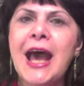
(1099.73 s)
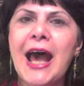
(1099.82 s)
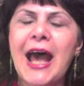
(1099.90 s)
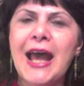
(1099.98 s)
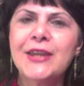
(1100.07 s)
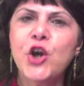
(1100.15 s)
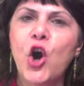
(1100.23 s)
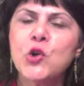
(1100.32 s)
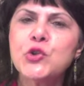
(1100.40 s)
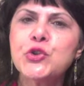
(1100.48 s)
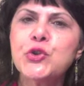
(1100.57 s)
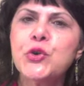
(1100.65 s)
and
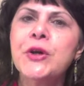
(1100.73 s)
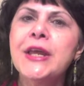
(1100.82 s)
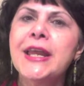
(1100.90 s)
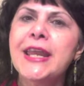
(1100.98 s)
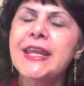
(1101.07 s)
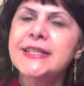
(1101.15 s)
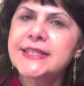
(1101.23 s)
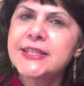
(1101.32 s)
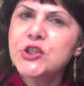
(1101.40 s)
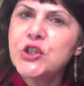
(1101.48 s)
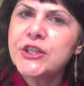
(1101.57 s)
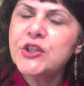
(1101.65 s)
also it's,
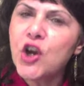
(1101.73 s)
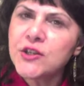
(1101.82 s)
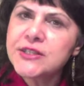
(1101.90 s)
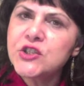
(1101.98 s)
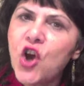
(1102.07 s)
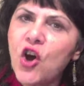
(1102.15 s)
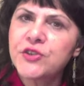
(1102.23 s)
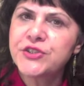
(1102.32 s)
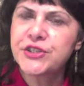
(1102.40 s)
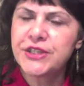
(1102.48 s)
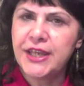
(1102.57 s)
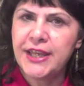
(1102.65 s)
it does
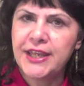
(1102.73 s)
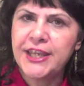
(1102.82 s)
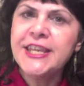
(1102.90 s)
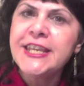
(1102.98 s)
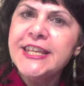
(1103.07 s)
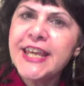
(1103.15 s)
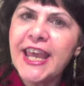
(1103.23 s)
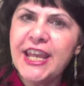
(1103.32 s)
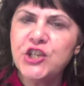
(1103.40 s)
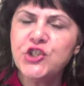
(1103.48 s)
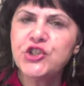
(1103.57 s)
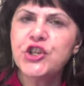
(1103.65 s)
not uh,
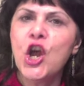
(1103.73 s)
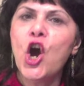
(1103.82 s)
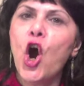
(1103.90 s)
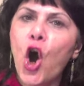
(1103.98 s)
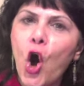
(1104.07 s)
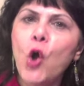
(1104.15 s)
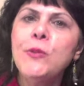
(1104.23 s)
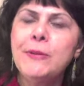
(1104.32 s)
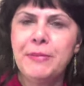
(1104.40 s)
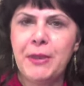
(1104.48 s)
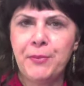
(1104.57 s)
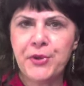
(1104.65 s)
engage all the
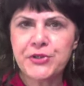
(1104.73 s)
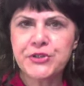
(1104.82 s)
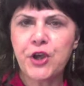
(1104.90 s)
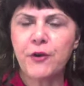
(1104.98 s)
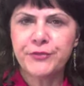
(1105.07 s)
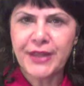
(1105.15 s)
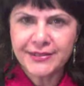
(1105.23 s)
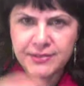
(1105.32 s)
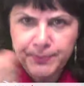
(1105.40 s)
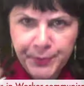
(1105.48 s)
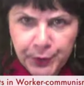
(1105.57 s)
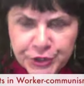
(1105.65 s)
members of
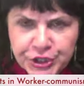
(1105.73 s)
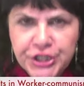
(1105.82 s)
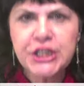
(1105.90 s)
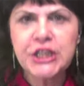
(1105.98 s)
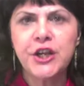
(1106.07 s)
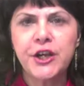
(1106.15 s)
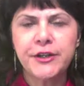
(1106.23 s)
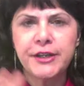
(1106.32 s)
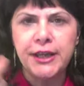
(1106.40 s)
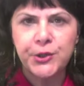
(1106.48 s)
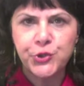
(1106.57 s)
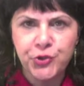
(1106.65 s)
that particular
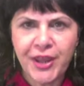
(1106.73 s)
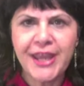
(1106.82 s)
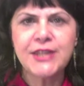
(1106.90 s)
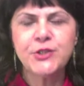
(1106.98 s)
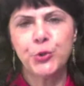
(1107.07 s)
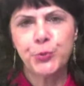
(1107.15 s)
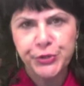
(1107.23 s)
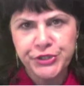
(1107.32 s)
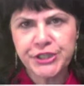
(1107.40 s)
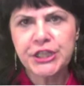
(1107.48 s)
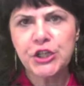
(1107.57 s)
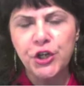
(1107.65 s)
trade or
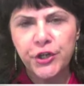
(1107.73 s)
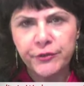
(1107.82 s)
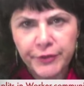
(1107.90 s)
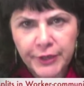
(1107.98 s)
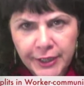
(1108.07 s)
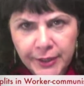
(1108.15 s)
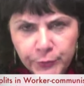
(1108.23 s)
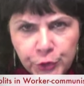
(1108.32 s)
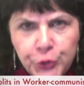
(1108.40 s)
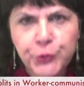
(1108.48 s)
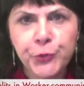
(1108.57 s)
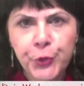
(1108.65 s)
particular
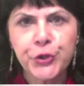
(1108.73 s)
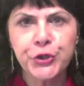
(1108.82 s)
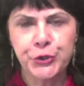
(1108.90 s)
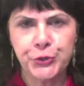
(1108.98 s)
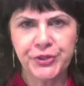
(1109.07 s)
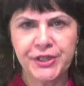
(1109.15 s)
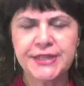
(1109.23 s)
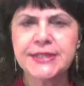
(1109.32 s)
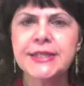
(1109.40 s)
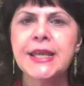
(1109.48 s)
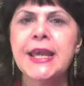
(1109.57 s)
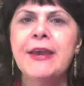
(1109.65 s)
um, work
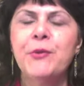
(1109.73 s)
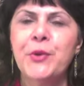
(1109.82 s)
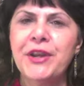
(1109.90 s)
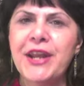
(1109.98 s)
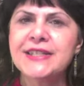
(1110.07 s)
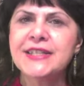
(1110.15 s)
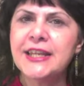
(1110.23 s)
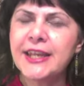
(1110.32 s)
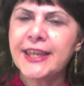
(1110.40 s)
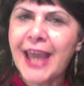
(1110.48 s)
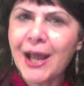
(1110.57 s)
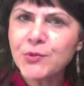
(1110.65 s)
unit whereas in a
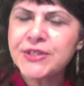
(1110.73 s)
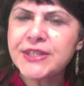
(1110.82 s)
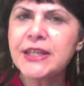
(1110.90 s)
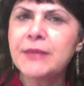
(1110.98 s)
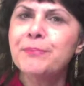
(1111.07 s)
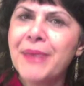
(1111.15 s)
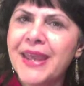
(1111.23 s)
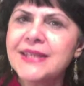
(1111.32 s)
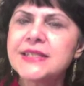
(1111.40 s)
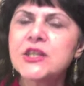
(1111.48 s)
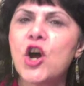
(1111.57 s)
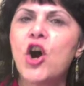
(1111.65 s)
council
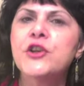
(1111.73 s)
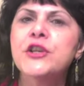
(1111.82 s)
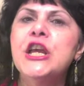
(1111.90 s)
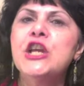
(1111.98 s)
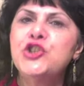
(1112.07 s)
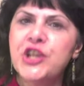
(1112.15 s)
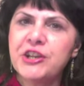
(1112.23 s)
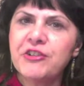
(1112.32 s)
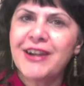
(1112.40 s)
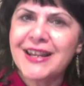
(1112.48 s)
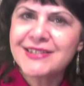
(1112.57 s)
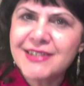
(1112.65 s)
based on
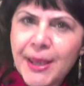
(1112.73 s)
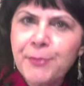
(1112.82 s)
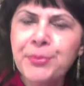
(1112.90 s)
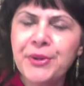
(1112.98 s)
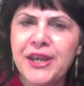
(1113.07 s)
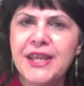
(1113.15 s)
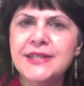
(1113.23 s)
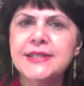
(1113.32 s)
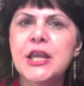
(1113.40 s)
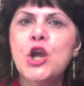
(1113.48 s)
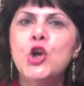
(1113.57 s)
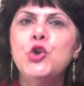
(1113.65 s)
general assemblies
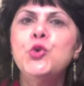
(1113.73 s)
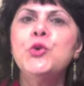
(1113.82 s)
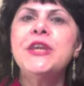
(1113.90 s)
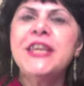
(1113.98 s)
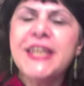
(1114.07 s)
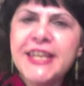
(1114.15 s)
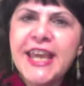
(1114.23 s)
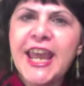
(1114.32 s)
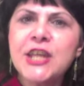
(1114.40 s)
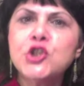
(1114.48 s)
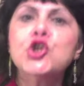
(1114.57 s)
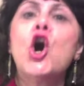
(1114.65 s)
you
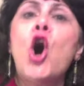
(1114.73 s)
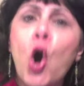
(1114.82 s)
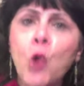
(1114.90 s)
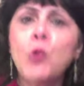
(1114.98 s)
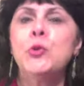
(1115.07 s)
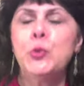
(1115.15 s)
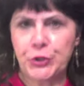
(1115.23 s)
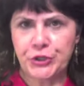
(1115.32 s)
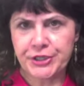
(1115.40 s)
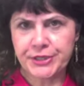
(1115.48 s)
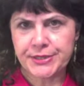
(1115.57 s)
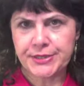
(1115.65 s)
engage all the
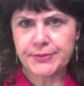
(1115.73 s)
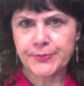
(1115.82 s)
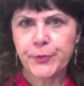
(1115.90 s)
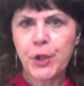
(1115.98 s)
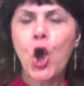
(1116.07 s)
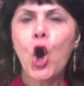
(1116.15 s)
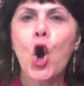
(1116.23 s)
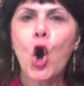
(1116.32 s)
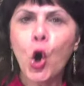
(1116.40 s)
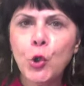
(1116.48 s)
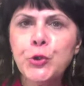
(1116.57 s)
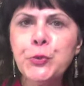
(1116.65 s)
workers
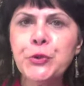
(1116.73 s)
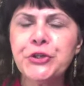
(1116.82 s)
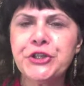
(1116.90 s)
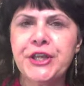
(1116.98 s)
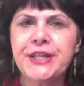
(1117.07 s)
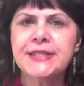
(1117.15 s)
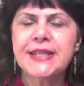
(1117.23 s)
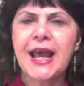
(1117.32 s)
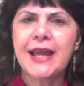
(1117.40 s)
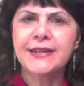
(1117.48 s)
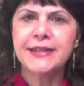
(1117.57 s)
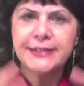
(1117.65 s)
all the workers
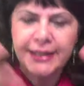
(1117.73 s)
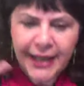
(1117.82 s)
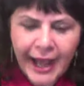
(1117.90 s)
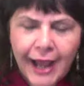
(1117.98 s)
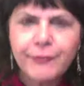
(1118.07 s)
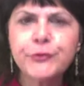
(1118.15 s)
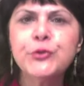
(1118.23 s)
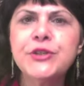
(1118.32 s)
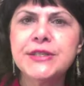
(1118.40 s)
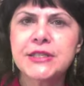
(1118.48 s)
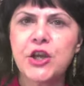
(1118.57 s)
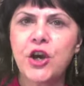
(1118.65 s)
and they have to
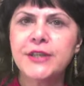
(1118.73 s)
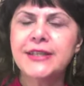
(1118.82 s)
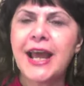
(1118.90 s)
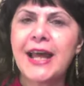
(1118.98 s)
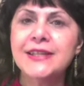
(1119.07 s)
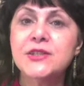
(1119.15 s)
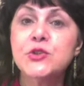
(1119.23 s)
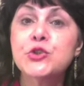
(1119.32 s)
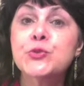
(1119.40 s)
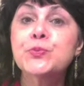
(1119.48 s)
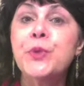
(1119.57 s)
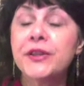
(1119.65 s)
decide and
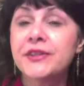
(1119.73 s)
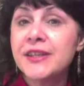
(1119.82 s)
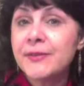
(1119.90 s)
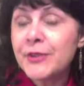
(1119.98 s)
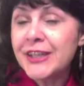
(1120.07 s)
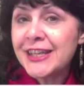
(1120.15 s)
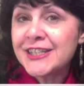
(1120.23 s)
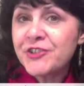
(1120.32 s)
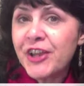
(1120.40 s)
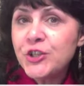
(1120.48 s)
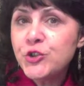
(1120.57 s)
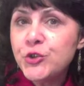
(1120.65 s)
but in a
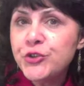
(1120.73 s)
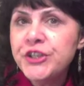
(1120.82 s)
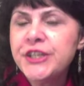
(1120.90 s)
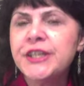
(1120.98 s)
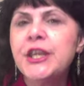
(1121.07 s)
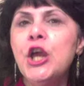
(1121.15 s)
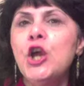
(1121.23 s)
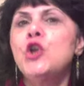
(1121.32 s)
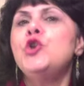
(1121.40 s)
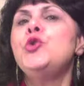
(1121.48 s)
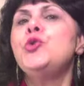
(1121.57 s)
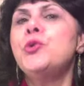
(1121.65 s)
trade union
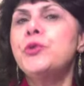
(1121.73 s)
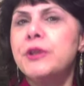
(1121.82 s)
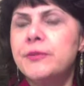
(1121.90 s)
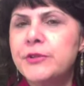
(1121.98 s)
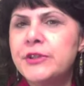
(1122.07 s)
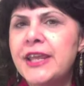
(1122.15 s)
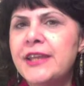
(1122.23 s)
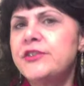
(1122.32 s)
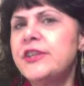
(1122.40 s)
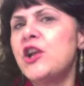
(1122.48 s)
you they,